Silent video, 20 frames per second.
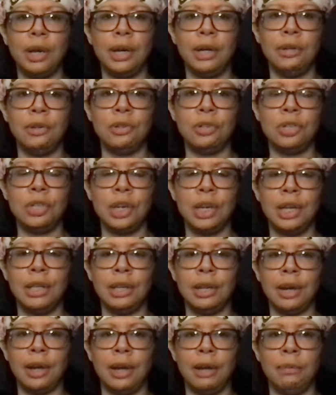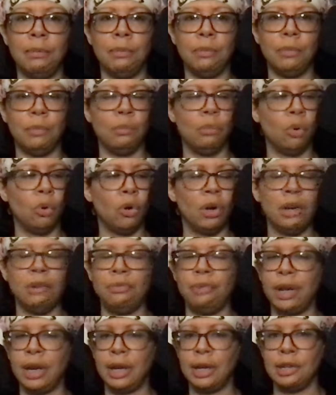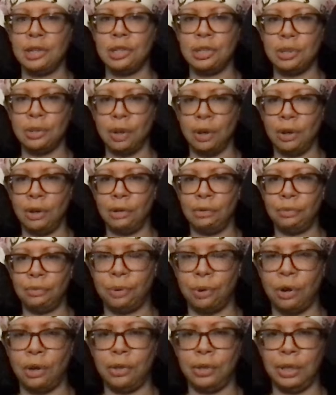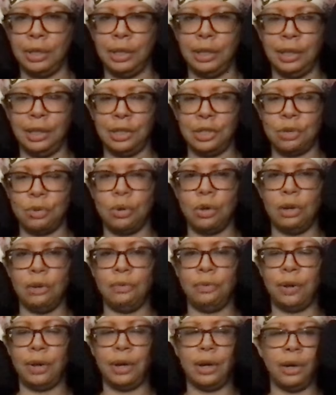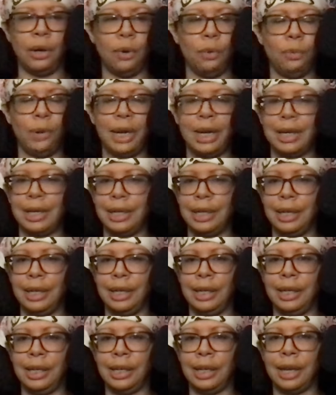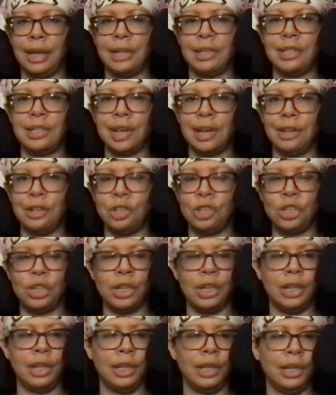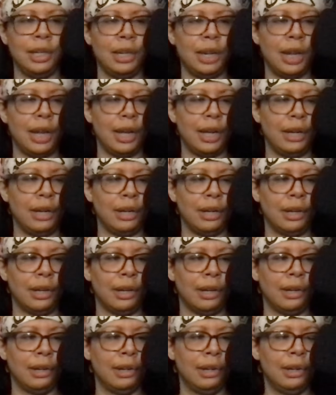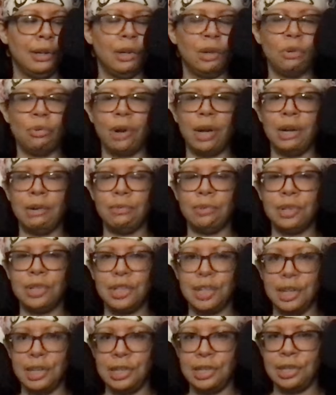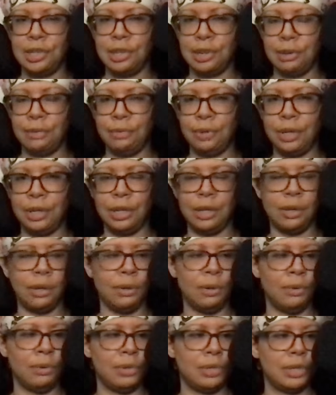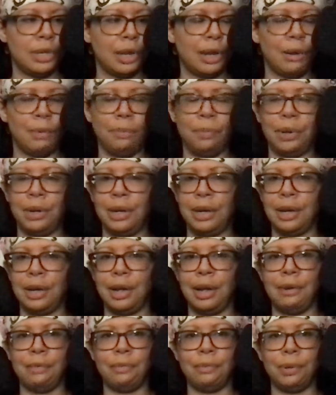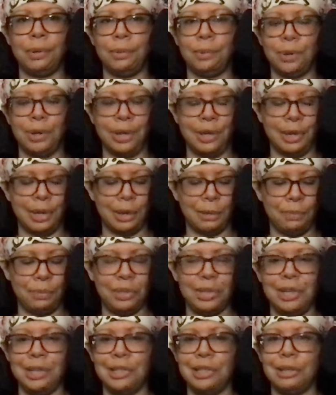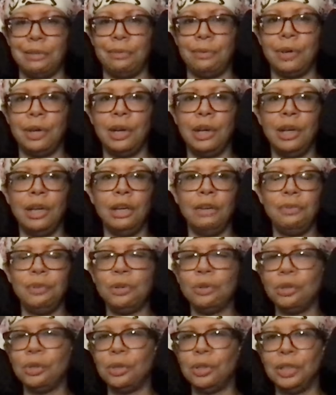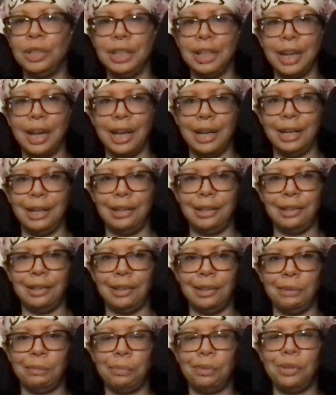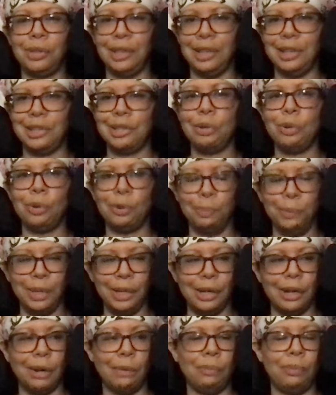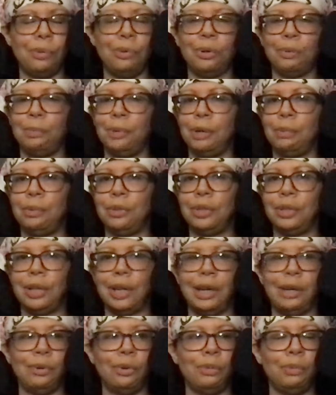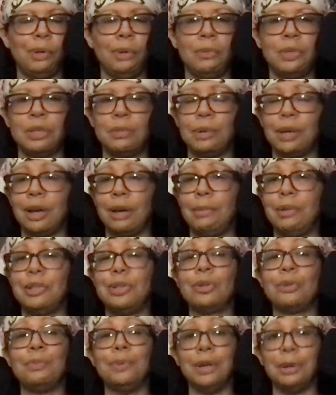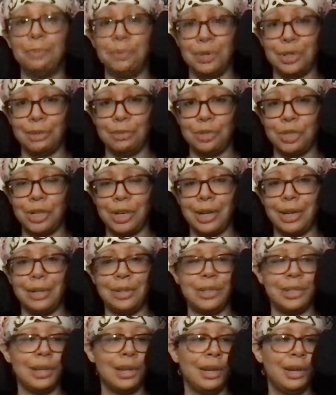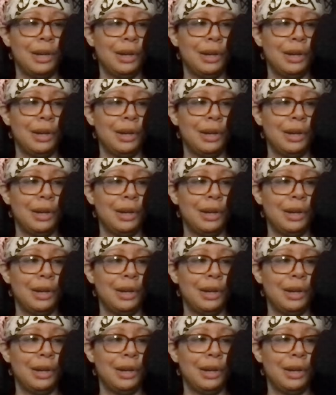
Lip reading: I understand that I'm more advanced along all the sort of awakening and ascension and great resist videos. But everyone, please, if you're learning anything, please hook me up with a like, hook me up with some comments, hook me up with some shares.